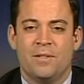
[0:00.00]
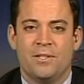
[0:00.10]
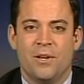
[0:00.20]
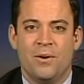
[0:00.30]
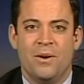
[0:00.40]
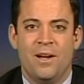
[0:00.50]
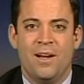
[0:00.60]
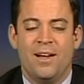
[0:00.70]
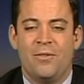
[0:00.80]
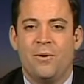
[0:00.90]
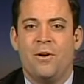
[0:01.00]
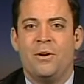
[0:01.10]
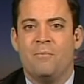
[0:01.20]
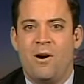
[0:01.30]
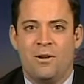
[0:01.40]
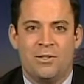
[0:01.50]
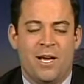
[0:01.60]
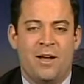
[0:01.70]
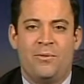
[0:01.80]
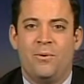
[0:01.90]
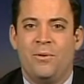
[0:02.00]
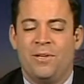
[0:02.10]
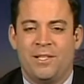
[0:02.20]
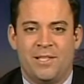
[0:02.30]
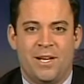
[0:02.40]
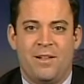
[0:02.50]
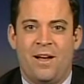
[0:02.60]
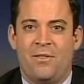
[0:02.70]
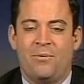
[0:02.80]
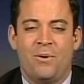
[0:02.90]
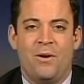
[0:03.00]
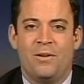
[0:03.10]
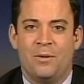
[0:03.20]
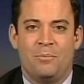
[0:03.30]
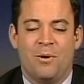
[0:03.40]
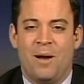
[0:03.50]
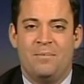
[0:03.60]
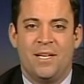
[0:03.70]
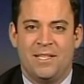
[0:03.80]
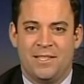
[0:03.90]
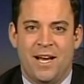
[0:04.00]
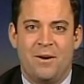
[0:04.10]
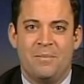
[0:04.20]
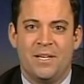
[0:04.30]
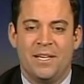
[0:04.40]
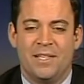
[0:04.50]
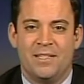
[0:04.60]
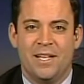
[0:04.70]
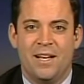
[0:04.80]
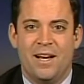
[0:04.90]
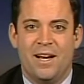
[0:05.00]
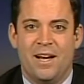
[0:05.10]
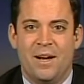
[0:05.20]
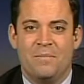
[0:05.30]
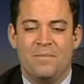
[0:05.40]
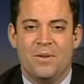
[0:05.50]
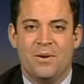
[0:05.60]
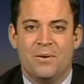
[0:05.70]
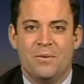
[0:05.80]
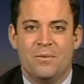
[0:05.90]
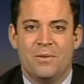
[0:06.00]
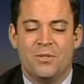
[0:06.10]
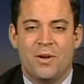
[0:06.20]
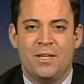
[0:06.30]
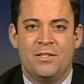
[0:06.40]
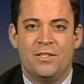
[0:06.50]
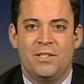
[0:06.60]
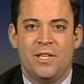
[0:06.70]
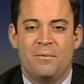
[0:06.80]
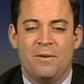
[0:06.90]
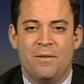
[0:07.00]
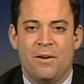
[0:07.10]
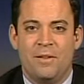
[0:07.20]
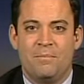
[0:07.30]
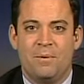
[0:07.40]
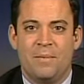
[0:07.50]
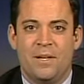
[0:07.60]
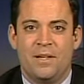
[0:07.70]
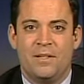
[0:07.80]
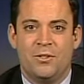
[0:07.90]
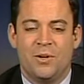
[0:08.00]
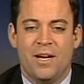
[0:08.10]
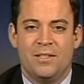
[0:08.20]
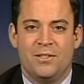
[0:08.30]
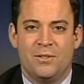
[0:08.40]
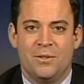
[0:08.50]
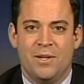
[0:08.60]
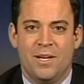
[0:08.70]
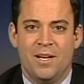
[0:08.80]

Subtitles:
And so throw all your models out, throw the Excel out, throw all your prop desks out because, the strategies that we've all implemented and tried to